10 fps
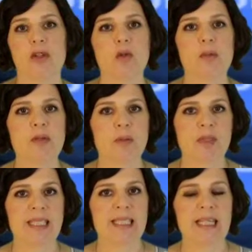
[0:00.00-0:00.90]
The groups will
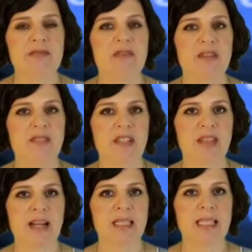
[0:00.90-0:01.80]
receive
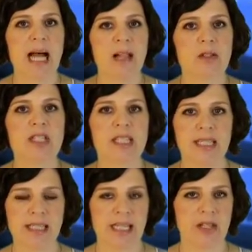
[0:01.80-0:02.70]
$50,000 to
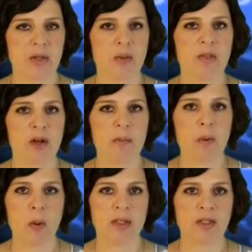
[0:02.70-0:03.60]
continue their
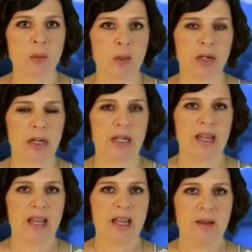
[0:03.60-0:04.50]
important work.
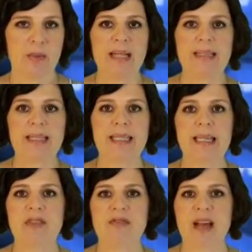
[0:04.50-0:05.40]
President
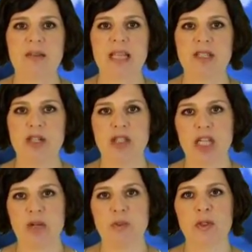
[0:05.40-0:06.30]
of the foundation,
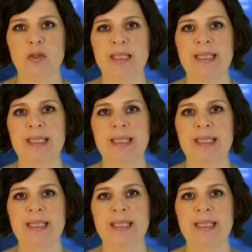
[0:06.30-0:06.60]
Jay Ruderman,